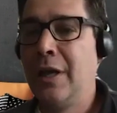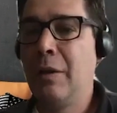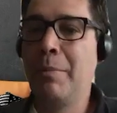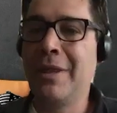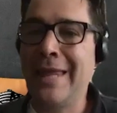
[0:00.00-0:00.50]

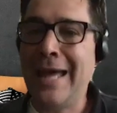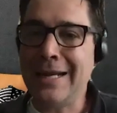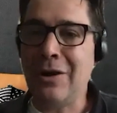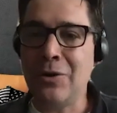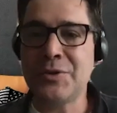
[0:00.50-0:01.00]
but that
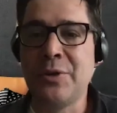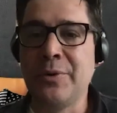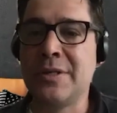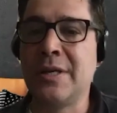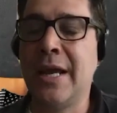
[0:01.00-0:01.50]
also
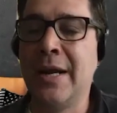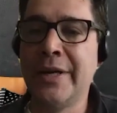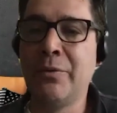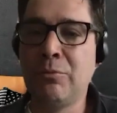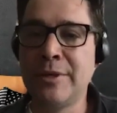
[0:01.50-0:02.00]
is an
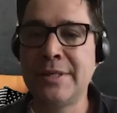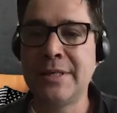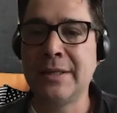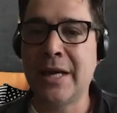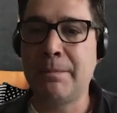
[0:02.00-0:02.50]
area where we see
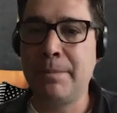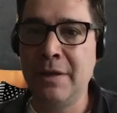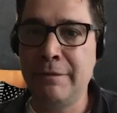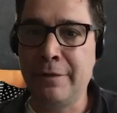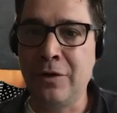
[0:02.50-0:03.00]
a lot of
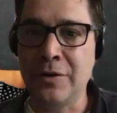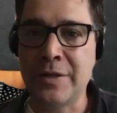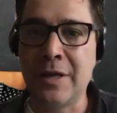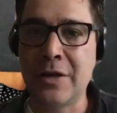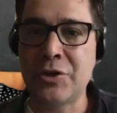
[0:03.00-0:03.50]
pitfalls, a
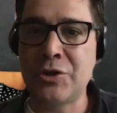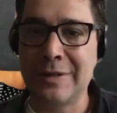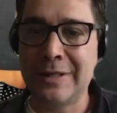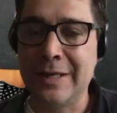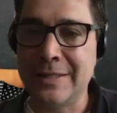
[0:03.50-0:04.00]
lot of
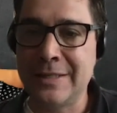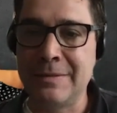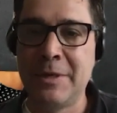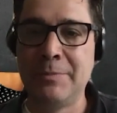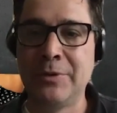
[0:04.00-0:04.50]
shortcuts, and
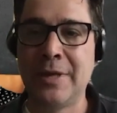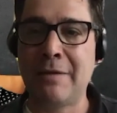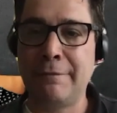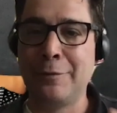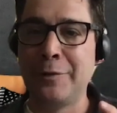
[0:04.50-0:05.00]
people
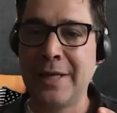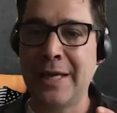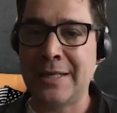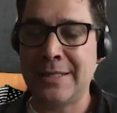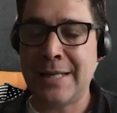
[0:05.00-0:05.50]
not fully
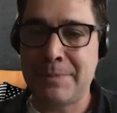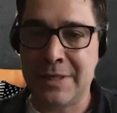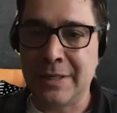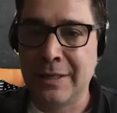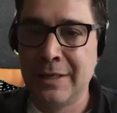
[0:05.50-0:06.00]

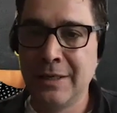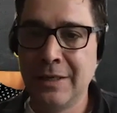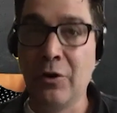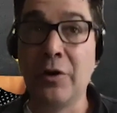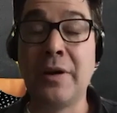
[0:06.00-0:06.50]
accepting,
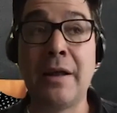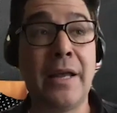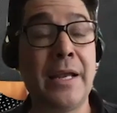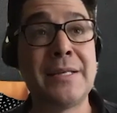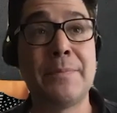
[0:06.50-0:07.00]
or not
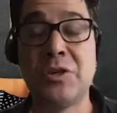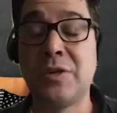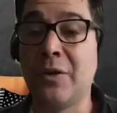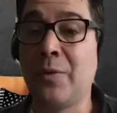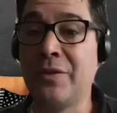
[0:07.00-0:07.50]
accepting is
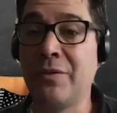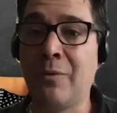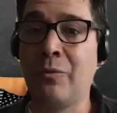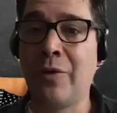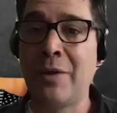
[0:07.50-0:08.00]
not quite the
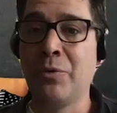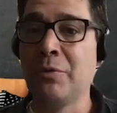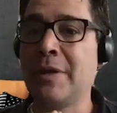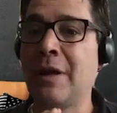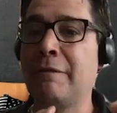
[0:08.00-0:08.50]
right word,
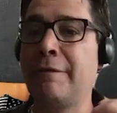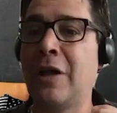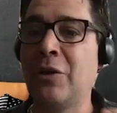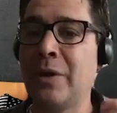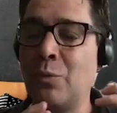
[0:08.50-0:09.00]
but not
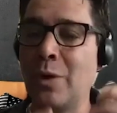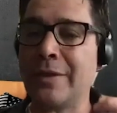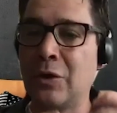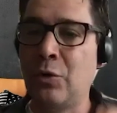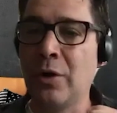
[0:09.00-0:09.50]
following what
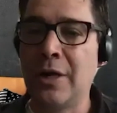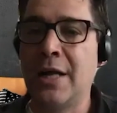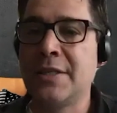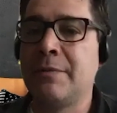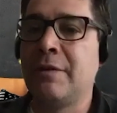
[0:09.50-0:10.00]
the core
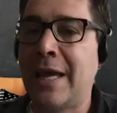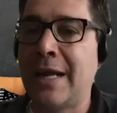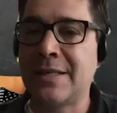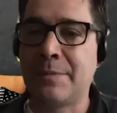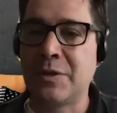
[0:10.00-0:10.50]
concept of that
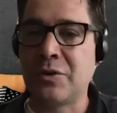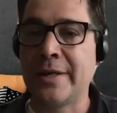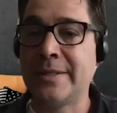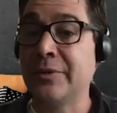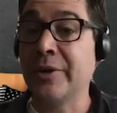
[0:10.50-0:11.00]
acceptance
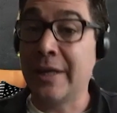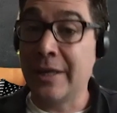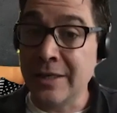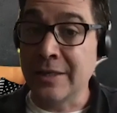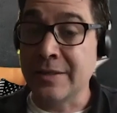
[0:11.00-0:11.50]
criteria
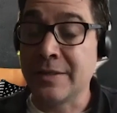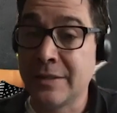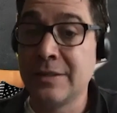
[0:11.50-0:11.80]
is.